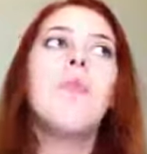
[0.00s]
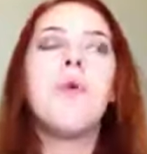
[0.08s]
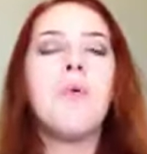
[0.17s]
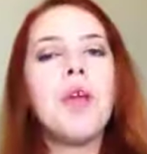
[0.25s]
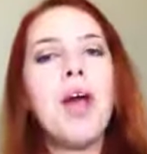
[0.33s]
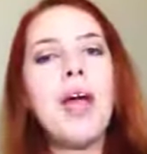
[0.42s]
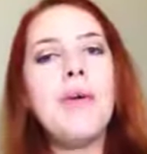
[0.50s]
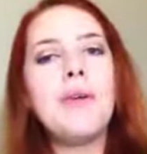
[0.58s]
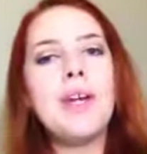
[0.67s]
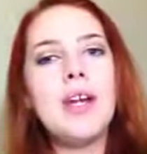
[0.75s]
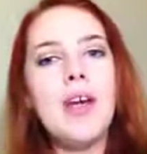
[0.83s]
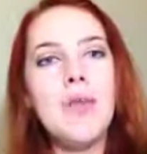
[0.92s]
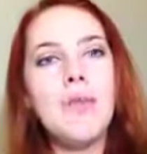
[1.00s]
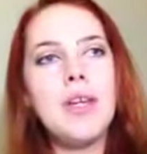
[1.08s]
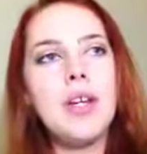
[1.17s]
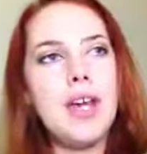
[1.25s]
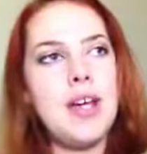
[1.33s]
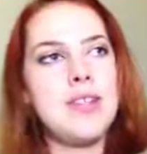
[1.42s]
But when I read it, I
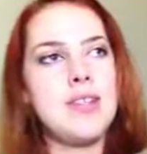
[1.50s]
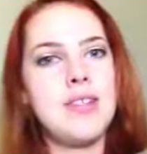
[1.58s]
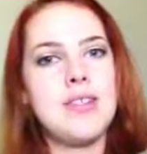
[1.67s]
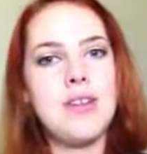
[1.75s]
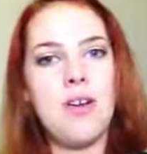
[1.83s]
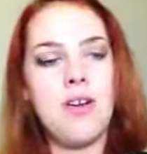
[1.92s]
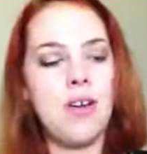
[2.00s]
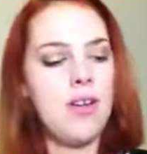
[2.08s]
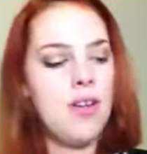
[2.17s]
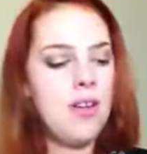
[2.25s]
read Cassia. Sorry.